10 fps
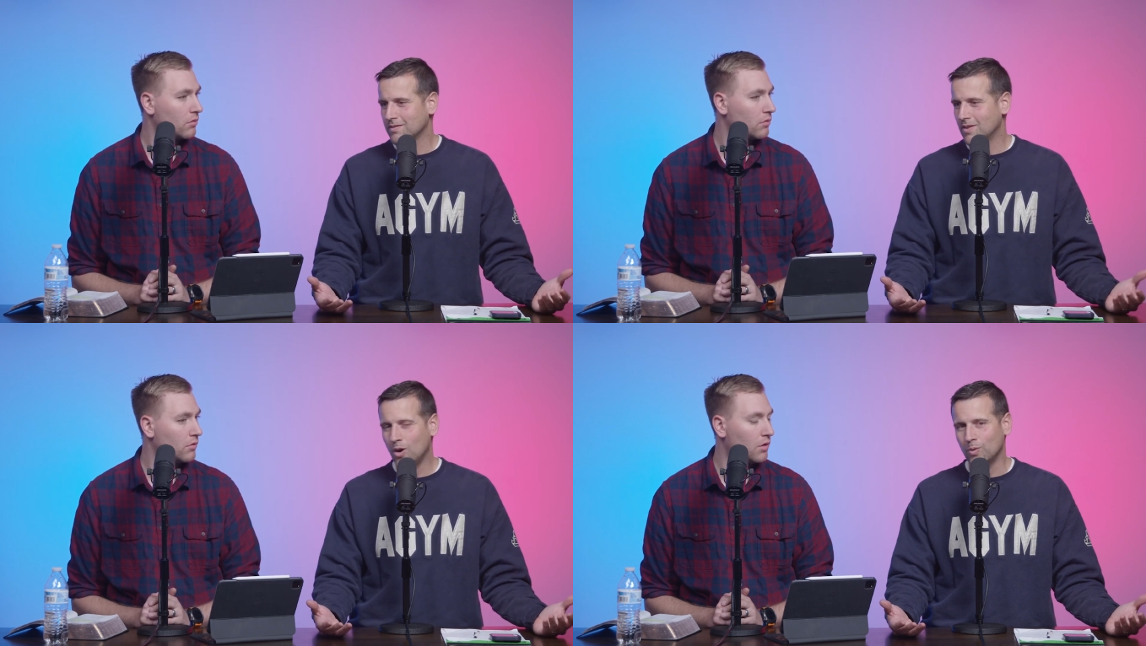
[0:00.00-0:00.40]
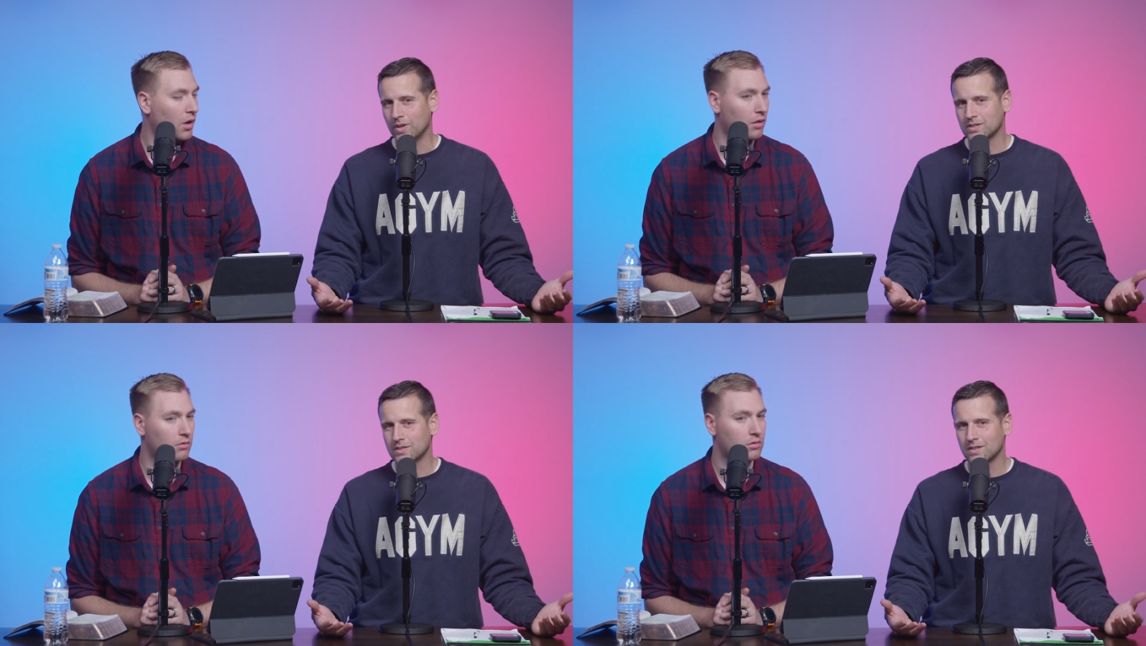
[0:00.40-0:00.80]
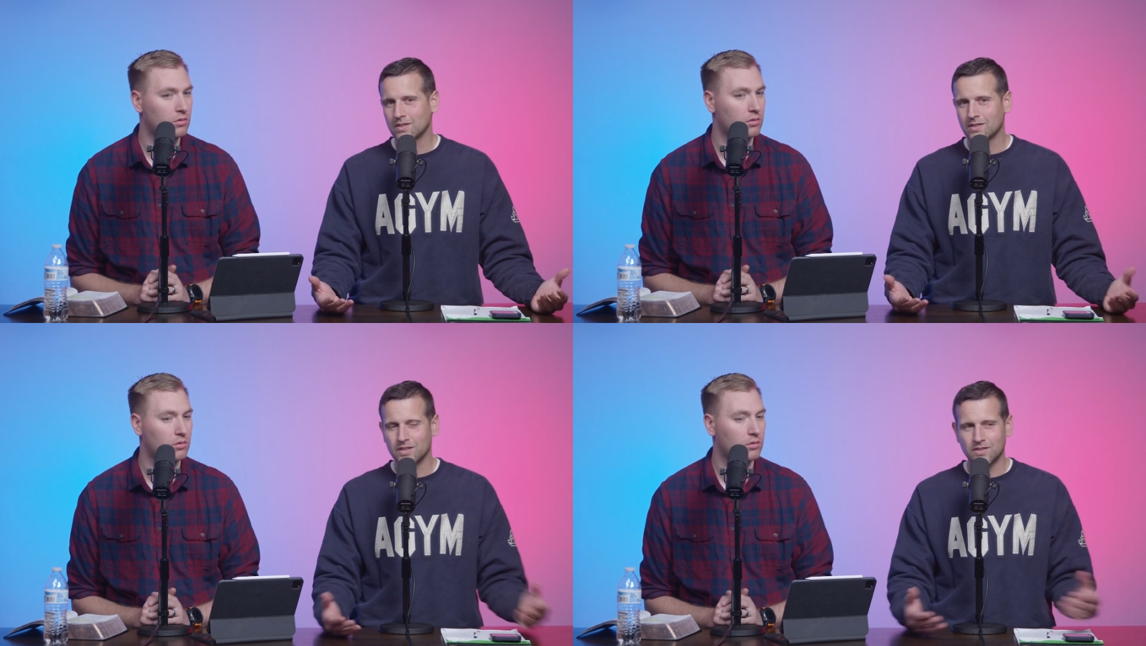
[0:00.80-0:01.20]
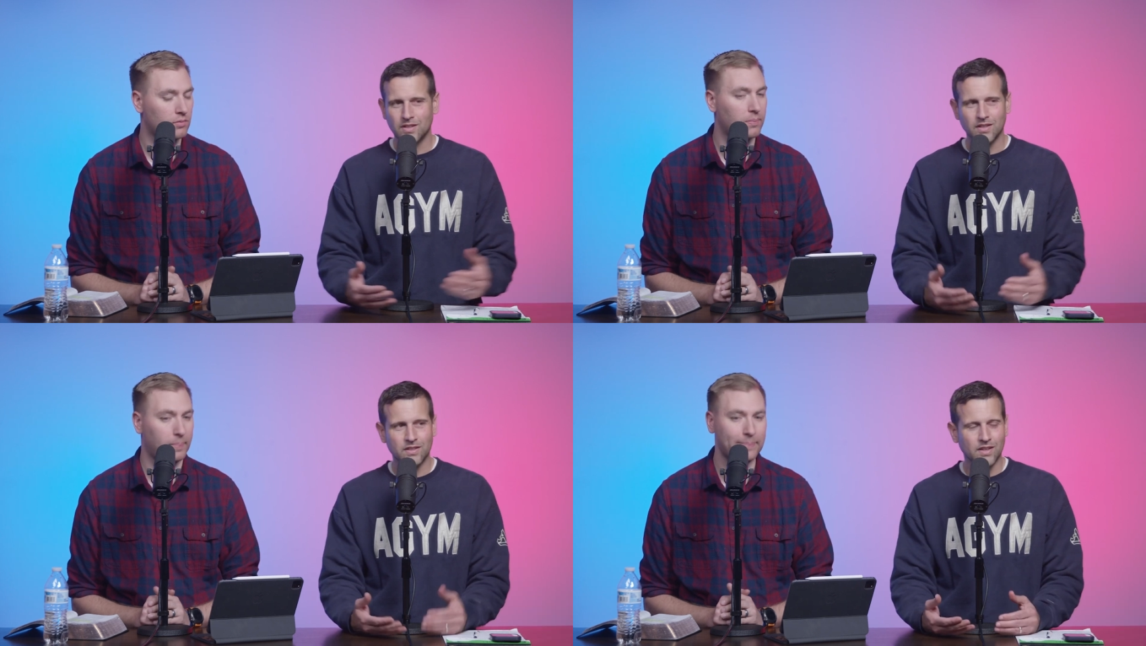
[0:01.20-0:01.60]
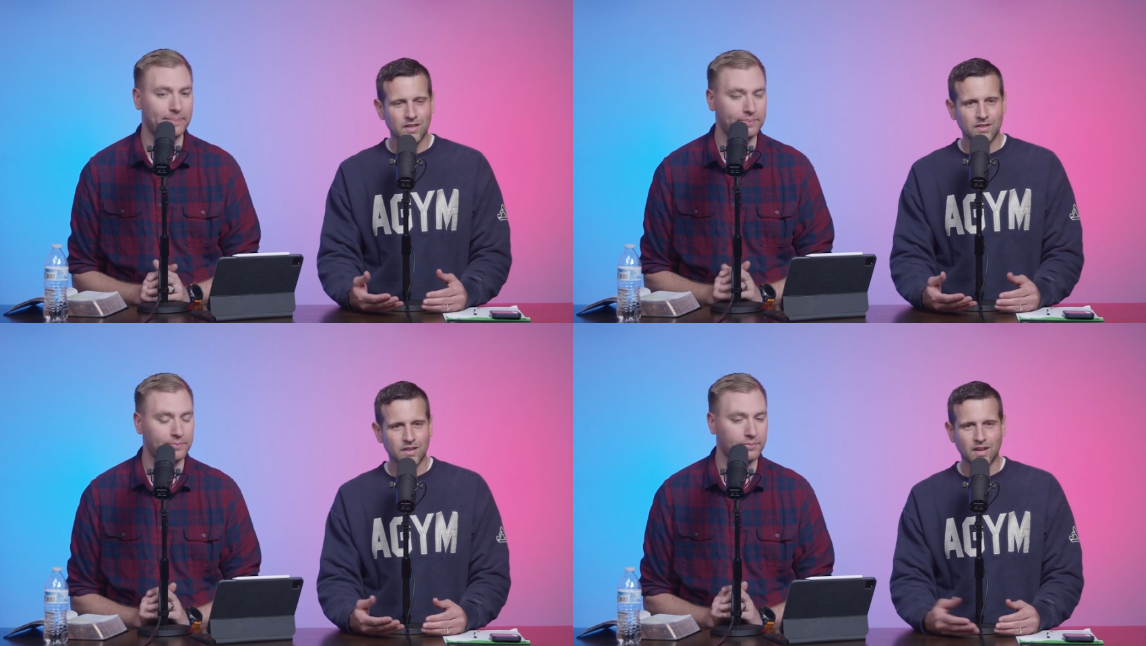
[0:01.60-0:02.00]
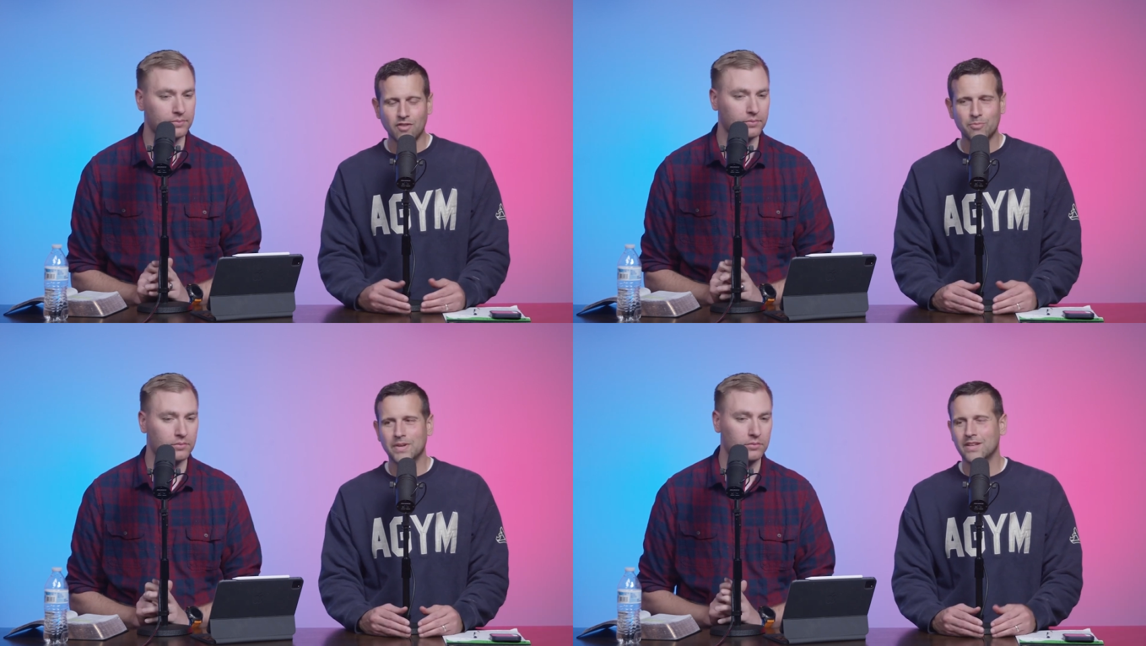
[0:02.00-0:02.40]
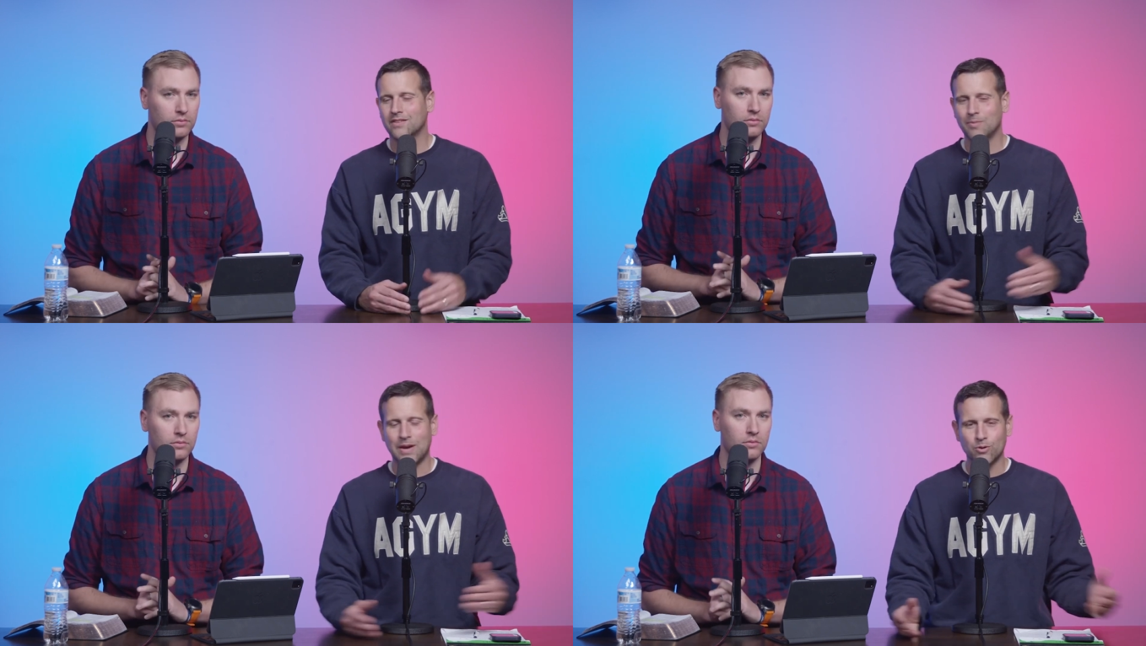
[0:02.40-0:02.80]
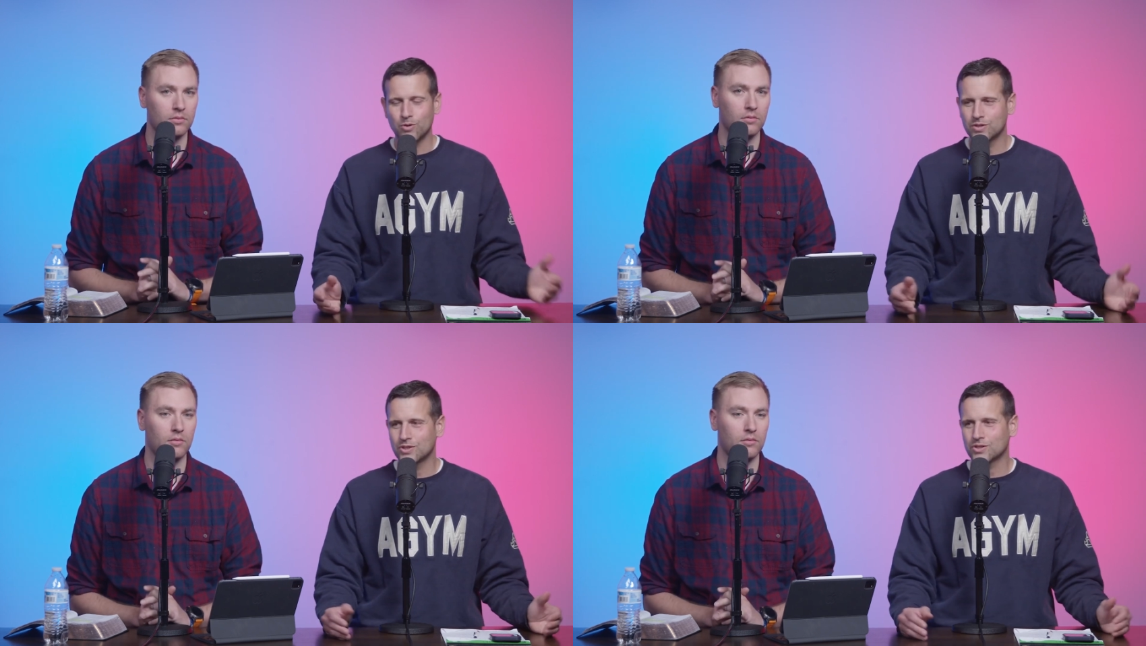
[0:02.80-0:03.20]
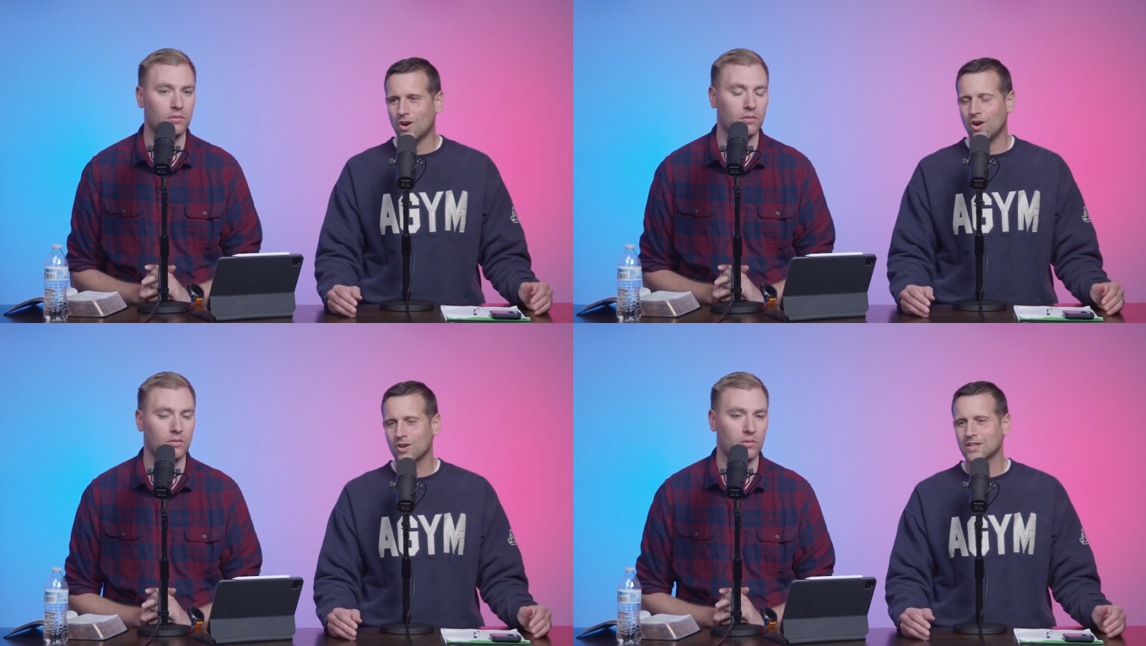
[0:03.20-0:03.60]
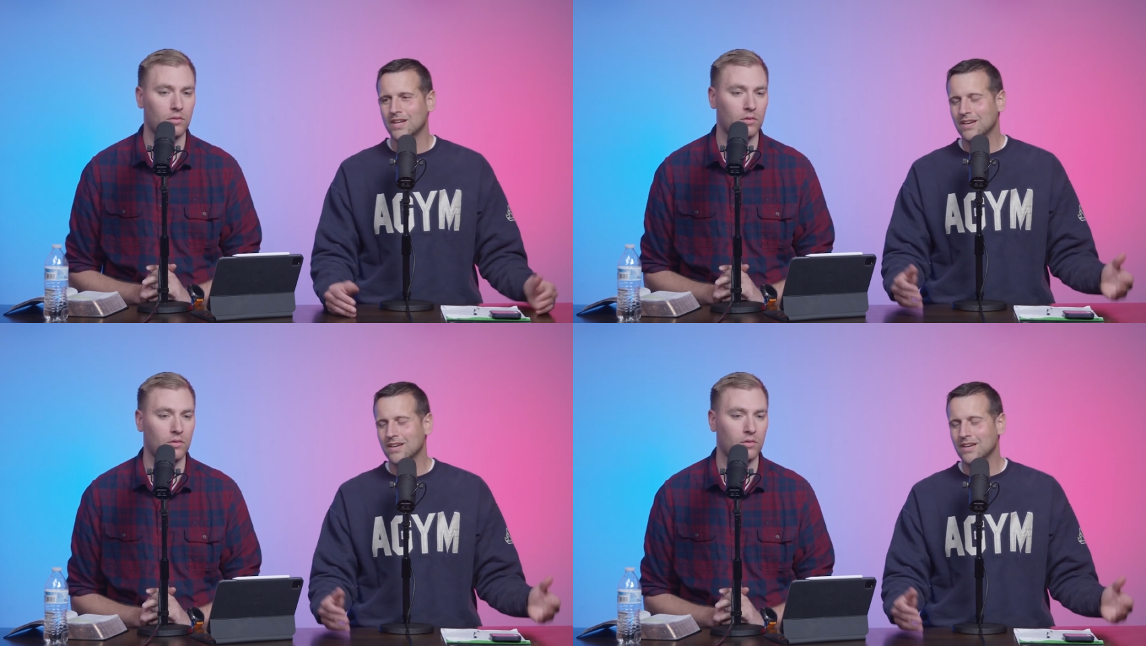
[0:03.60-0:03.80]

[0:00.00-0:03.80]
Speaker 1: Always. Yeah. The, the, the, the government, no matter who's in charge,